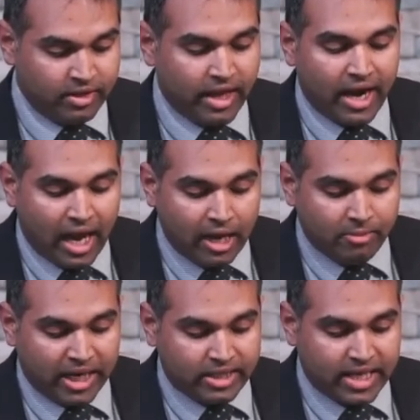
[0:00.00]
that I
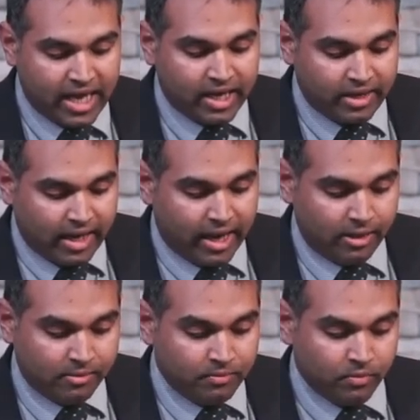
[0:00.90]
might take it
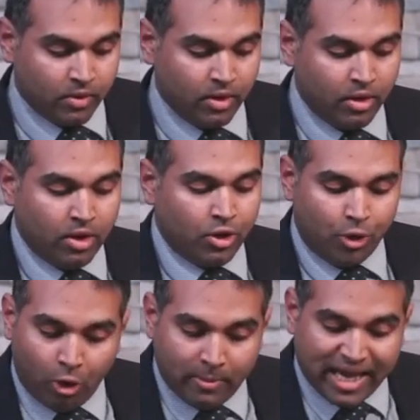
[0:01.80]
again.
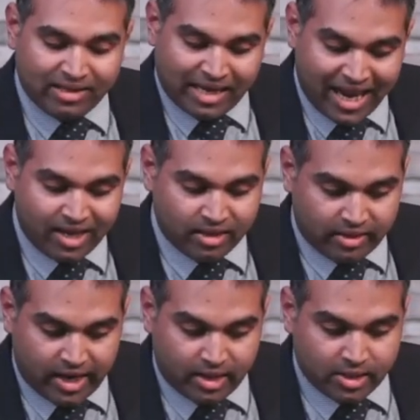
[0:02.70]
No man
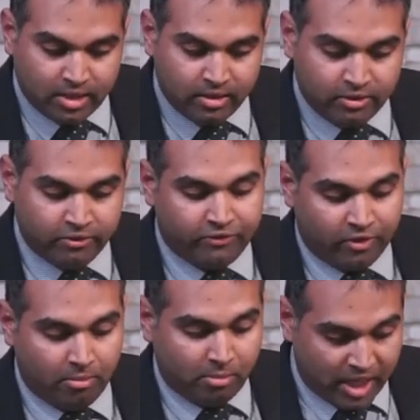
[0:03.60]
taketh it
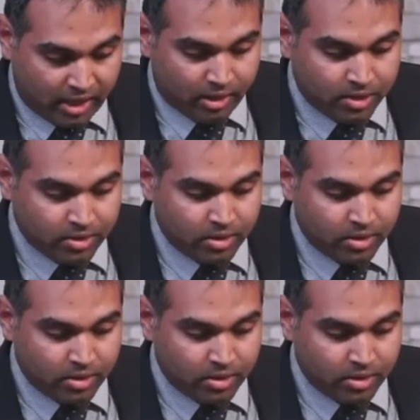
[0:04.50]
from me,